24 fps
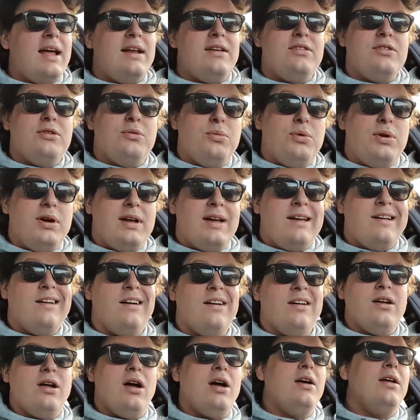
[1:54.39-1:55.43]
ends up working
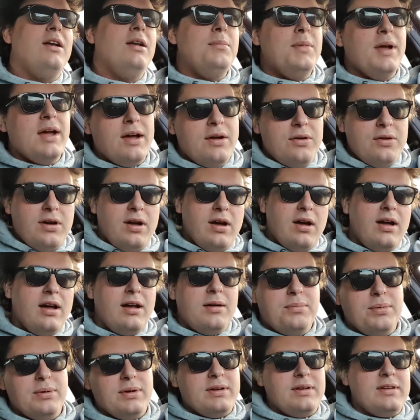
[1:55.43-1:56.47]
on not only my own
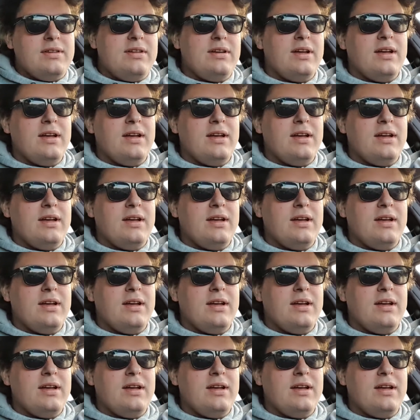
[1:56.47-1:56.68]
car, but